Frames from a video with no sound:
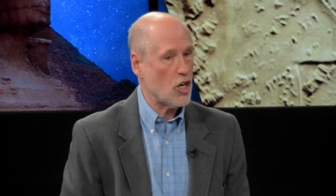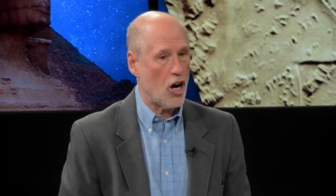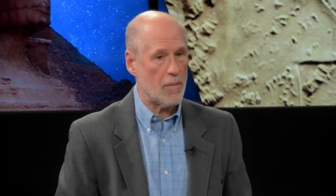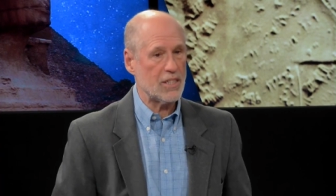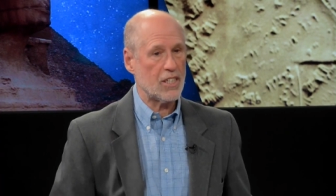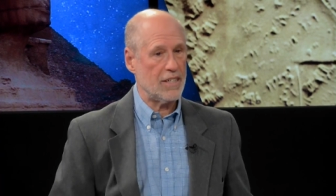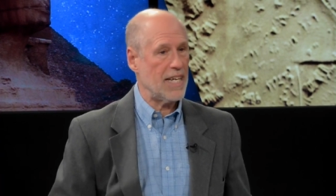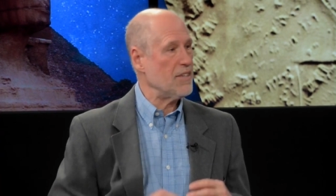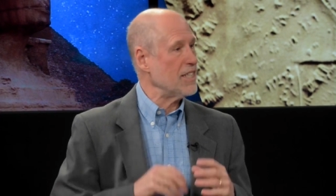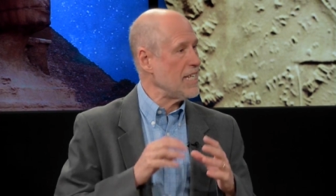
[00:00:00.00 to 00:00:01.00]
garments and
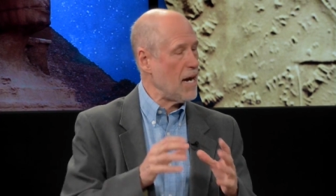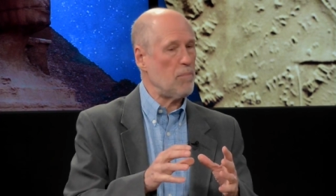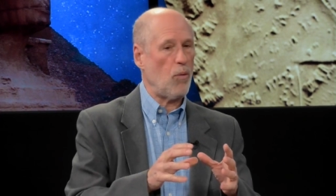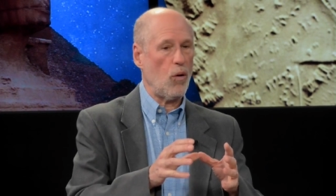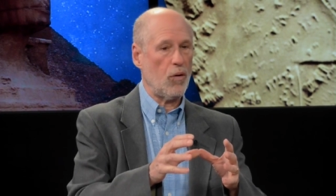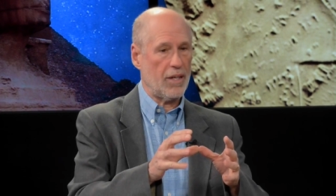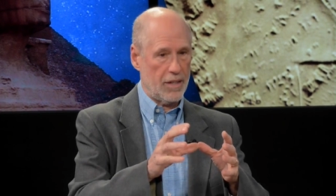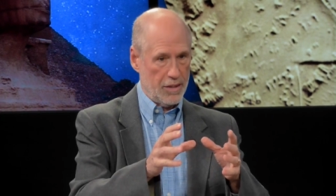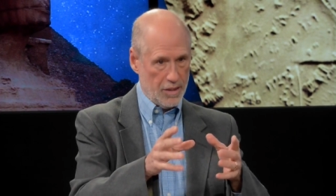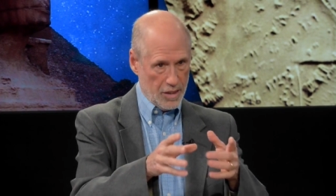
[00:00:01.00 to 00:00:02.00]
then the temple
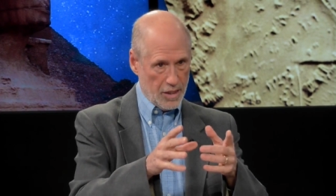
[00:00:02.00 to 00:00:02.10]
structure.